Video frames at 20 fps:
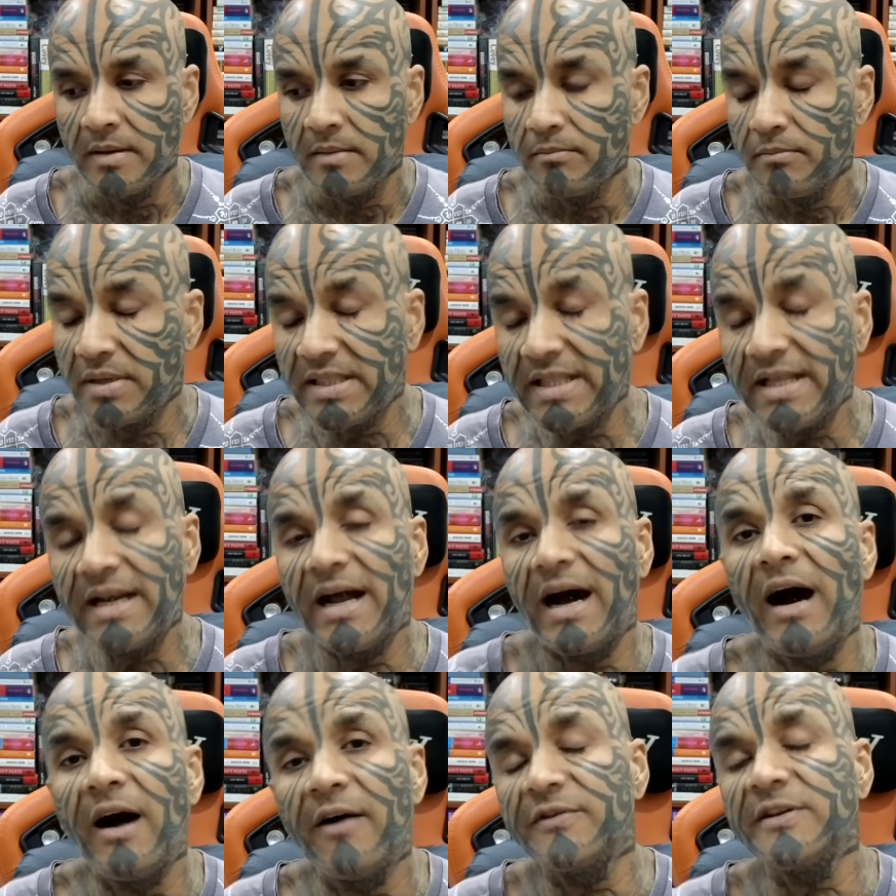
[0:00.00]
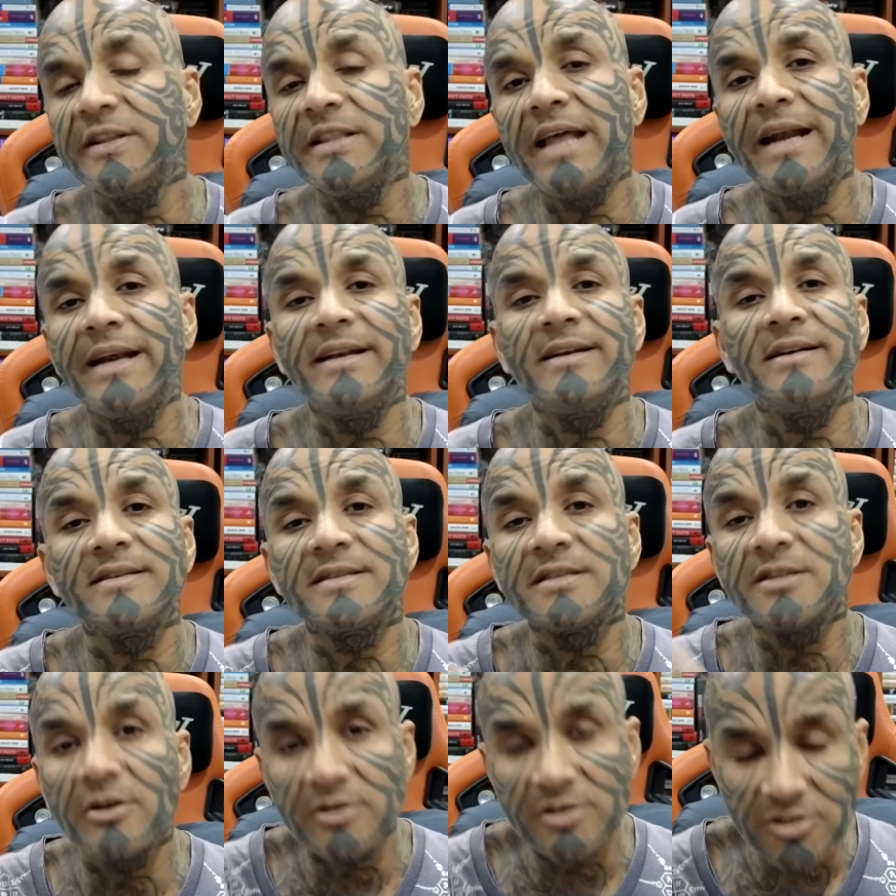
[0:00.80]
But then after that, it
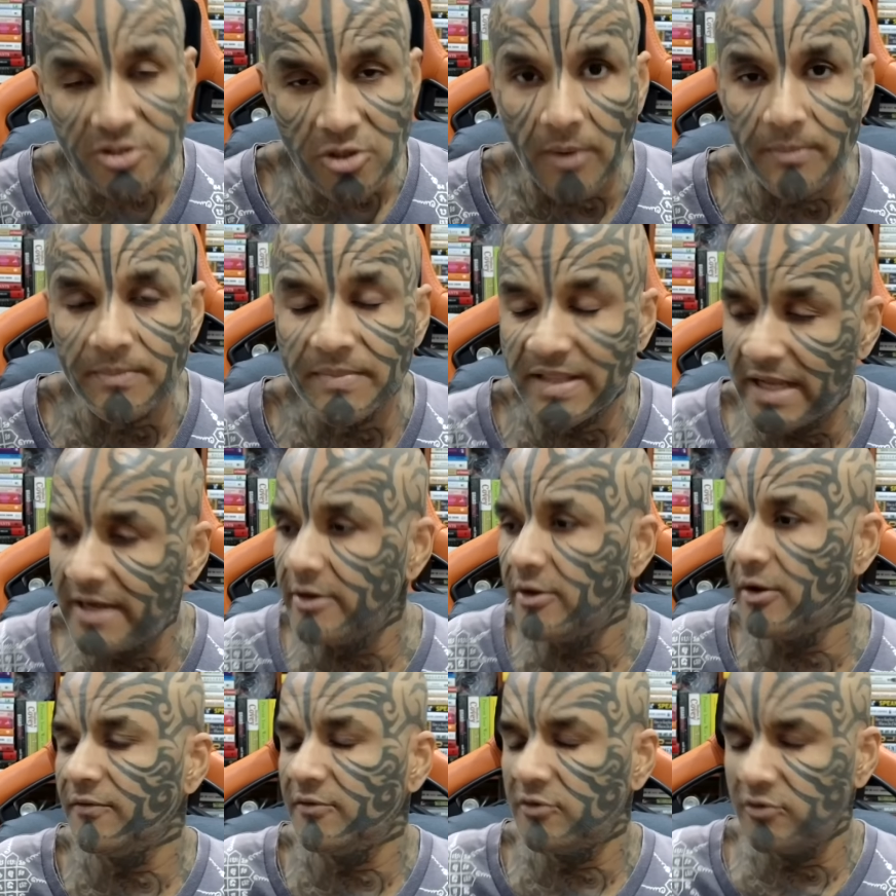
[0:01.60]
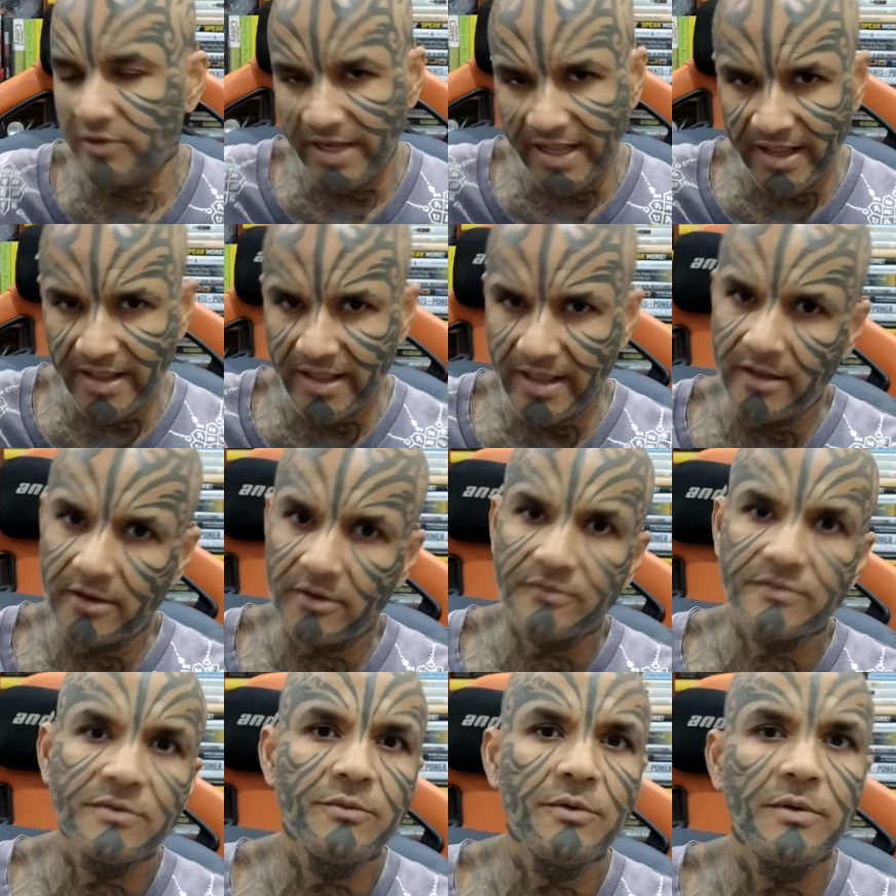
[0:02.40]
does not stop. Then you have to take care
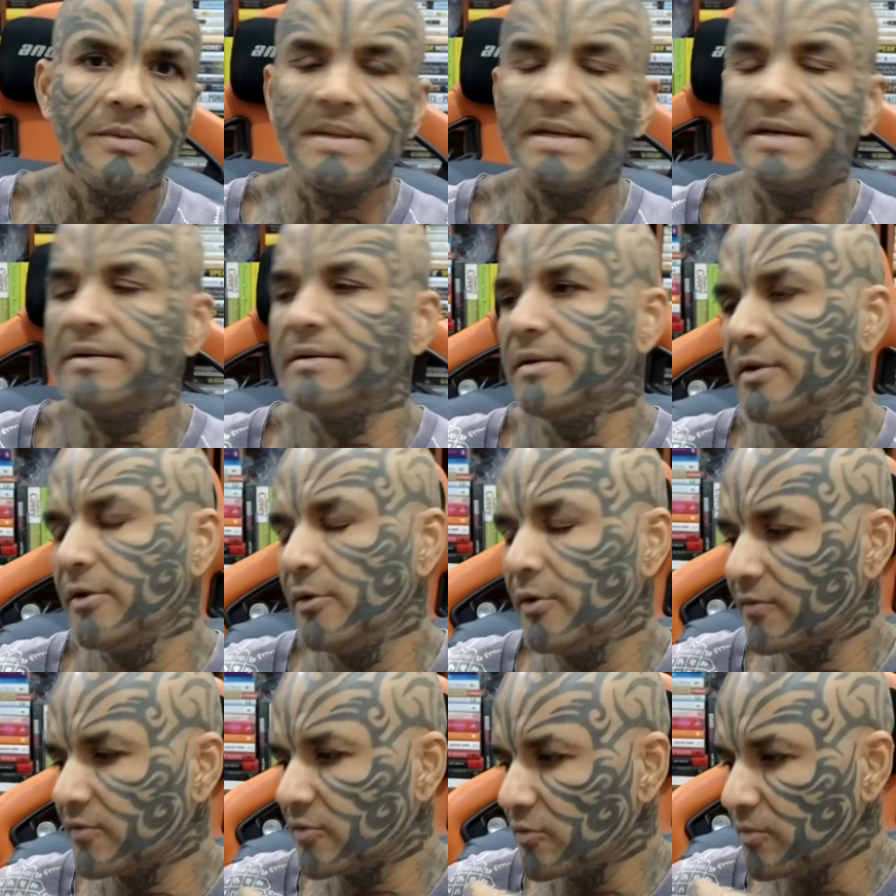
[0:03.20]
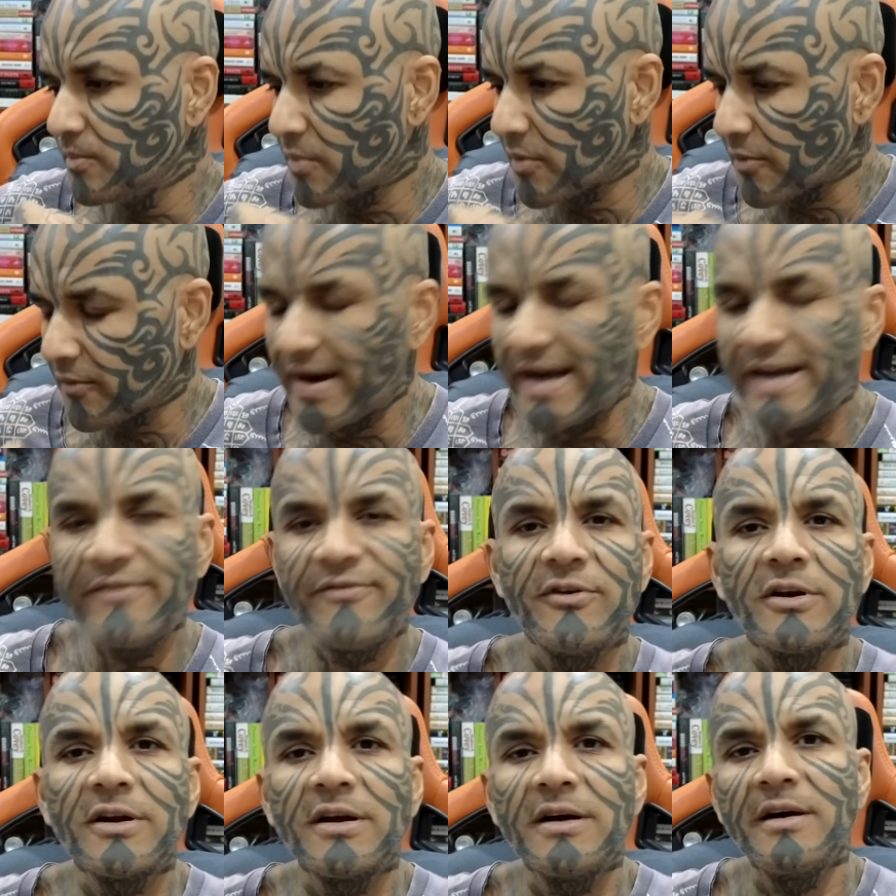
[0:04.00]
of the woman. You have to provide
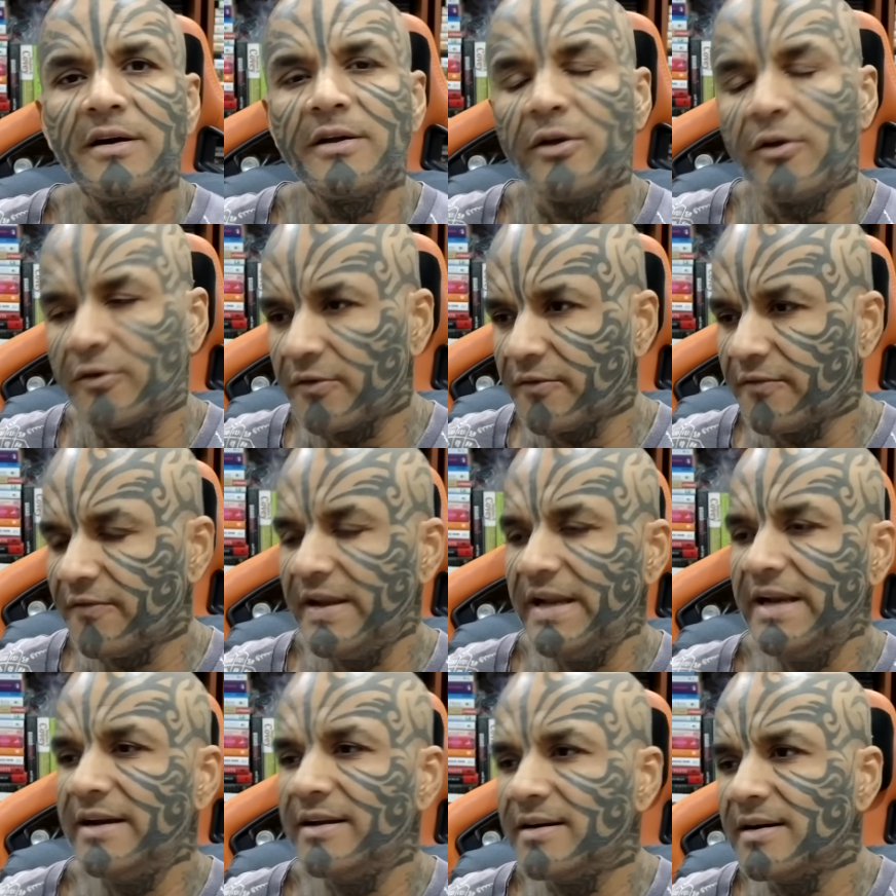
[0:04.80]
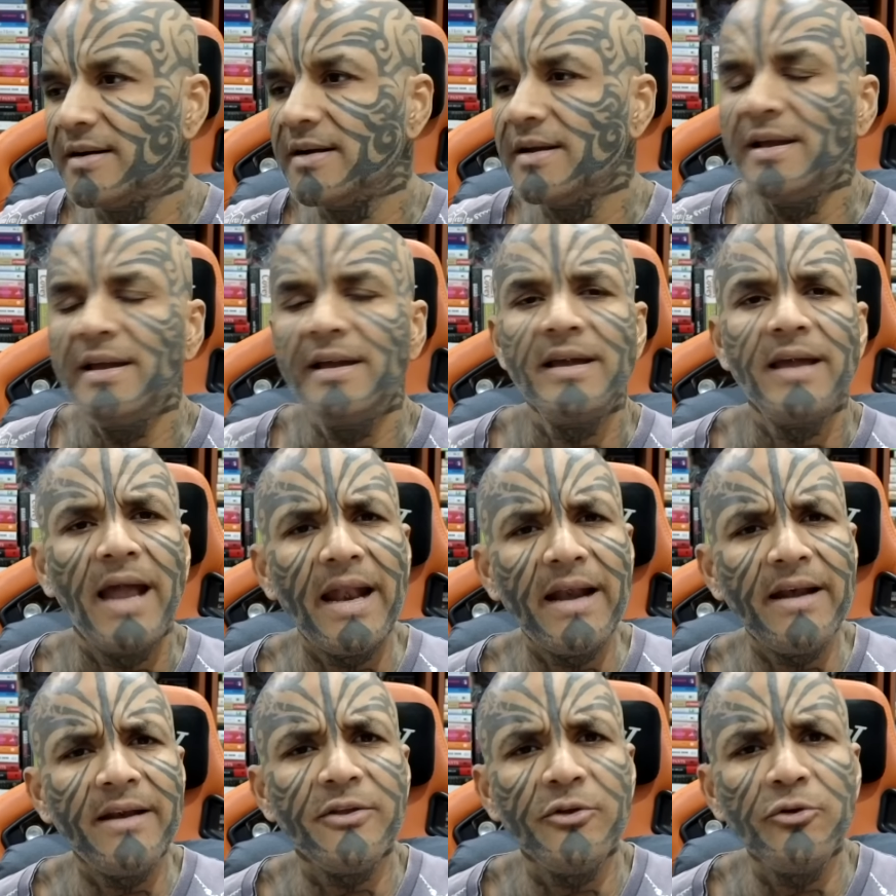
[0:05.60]
for her. You have to feed her.
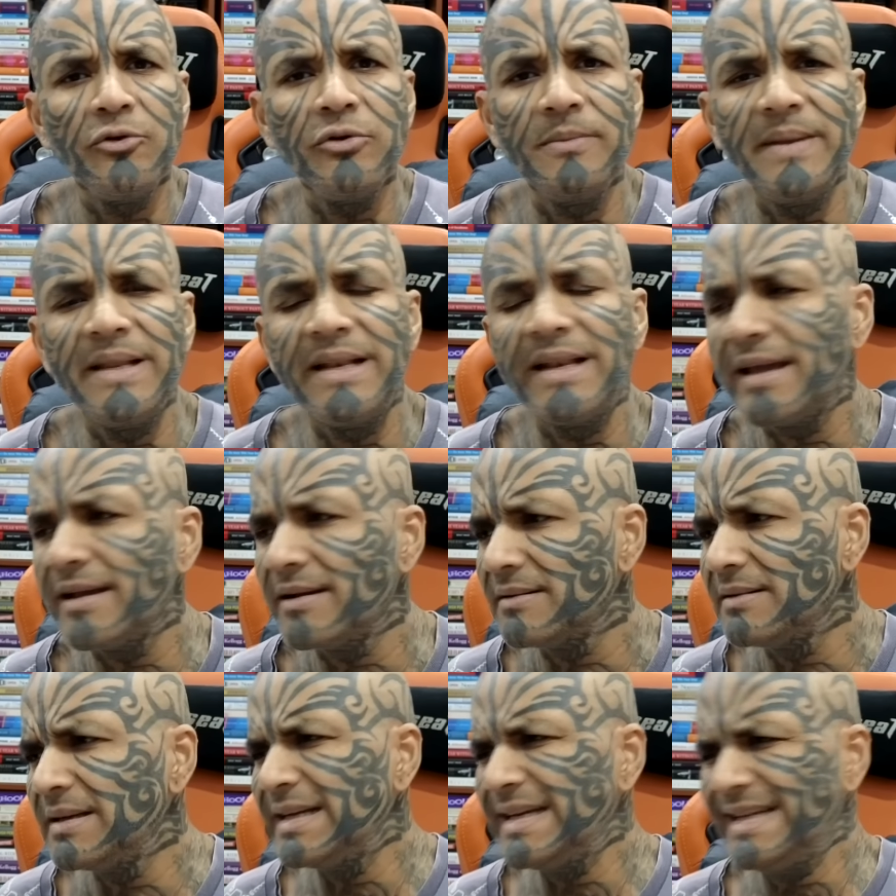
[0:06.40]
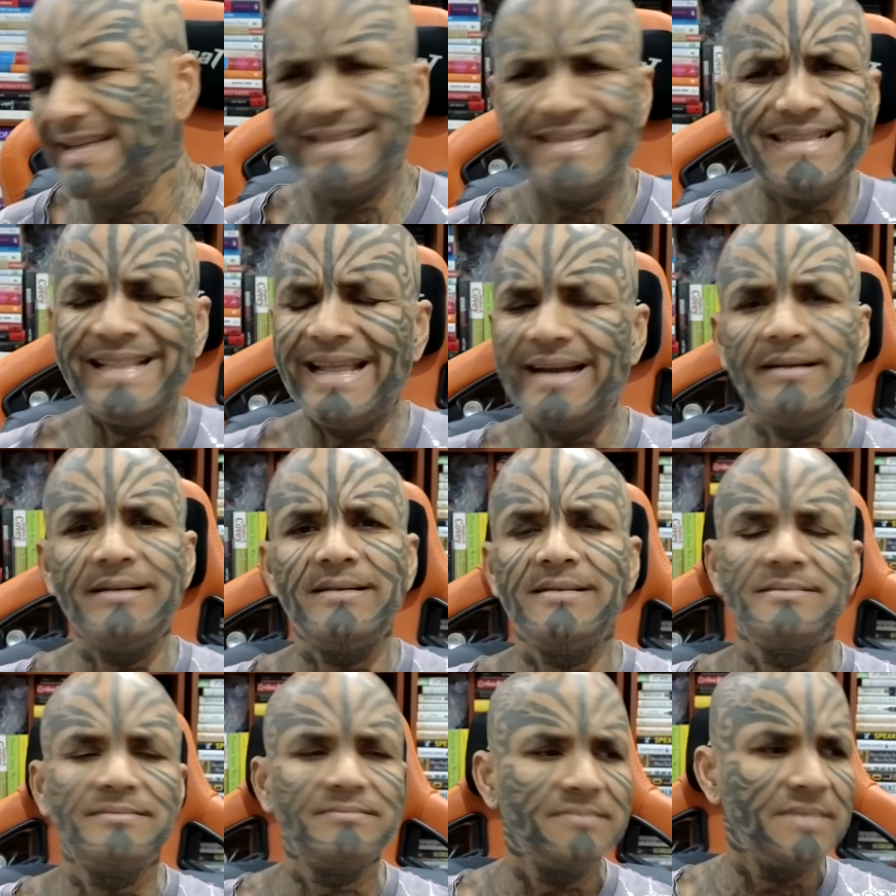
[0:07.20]
And you'll be like, oh, isn't that,
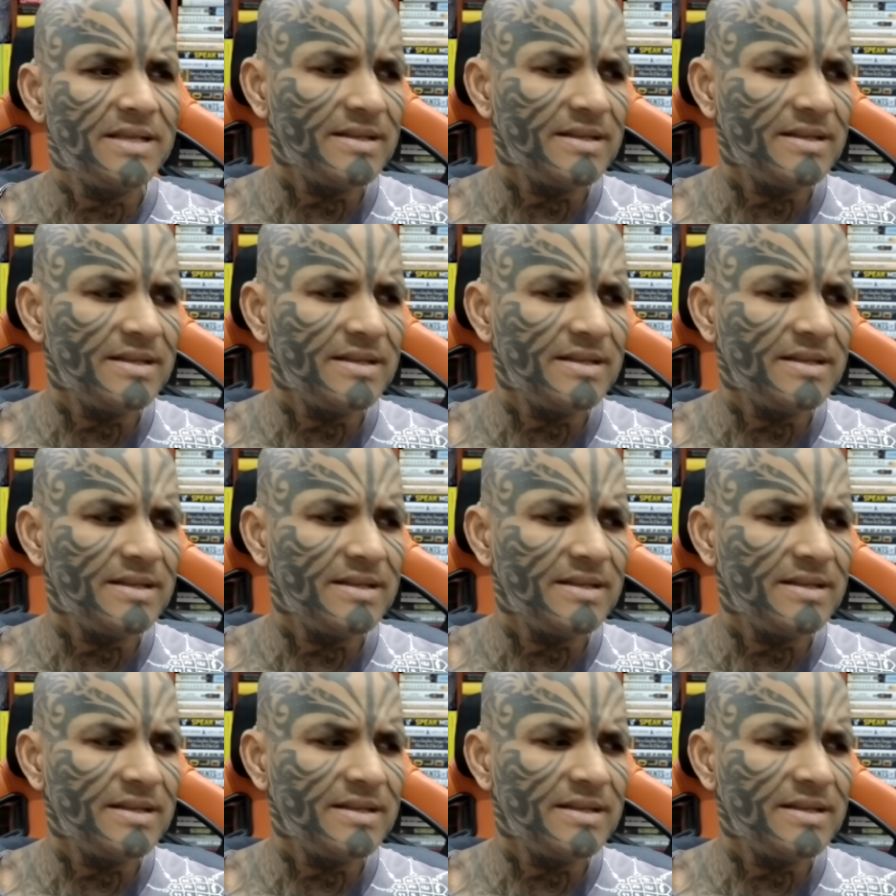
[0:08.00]
you